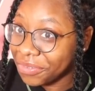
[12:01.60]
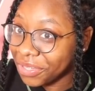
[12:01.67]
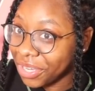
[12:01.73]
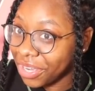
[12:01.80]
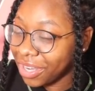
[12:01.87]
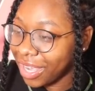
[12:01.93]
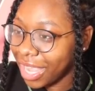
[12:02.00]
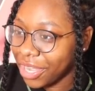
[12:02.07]
for
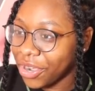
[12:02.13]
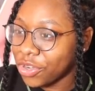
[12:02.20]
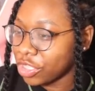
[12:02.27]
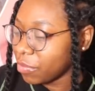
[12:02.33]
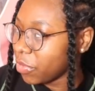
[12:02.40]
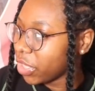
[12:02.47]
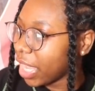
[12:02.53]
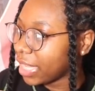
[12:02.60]
y'all. I know
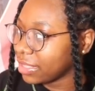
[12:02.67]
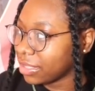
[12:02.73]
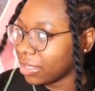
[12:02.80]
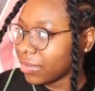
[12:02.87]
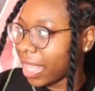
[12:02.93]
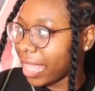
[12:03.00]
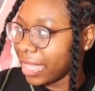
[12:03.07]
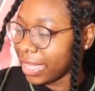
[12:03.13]
some of you guys
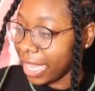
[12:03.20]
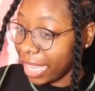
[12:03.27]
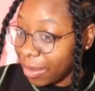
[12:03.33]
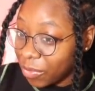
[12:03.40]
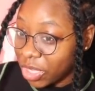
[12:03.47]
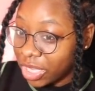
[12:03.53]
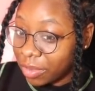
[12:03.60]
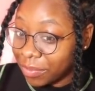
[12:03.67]
don't like
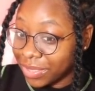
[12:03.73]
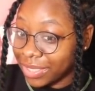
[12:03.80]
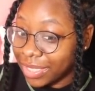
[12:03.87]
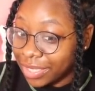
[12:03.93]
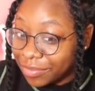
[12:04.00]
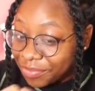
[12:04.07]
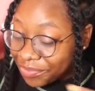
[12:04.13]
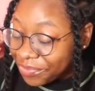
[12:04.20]
gaming,
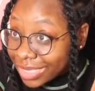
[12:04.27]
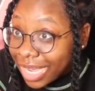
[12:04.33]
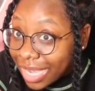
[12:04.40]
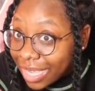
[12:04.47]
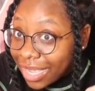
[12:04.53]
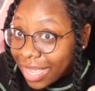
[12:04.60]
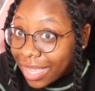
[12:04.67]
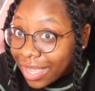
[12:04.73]
but
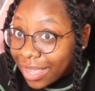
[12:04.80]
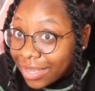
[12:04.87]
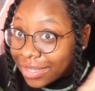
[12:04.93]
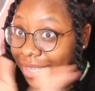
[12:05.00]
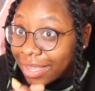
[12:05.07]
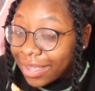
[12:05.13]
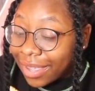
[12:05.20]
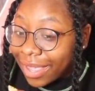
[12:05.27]

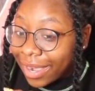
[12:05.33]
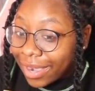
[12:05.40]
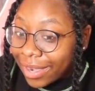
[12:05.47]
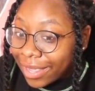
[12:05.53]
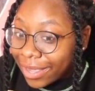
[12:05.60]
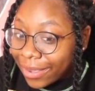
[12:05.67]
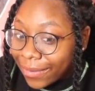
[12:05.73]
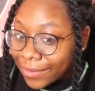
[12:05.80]
I don't
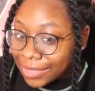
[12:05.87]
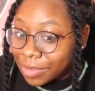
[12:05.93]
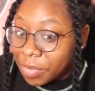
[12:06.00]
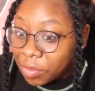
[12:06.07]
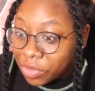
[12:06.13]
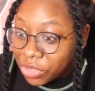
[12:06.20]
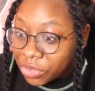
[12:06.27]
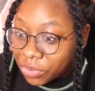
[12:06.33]
know. Some
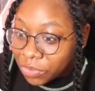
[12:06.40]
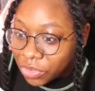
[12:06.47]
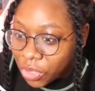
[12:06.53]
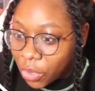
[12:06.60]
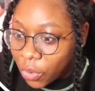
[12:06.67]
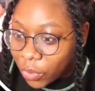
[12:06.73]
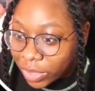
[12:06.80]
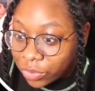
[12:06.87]
people do,
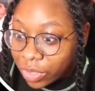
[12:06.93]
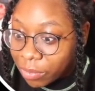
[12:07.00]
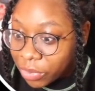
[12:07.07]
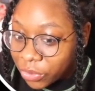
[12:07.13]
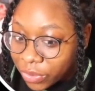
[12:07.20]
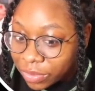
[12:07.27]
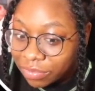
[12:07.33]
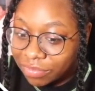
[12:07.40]
so that's what I'm
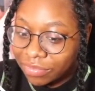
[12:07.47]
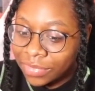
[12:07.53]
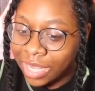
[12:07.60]
doing.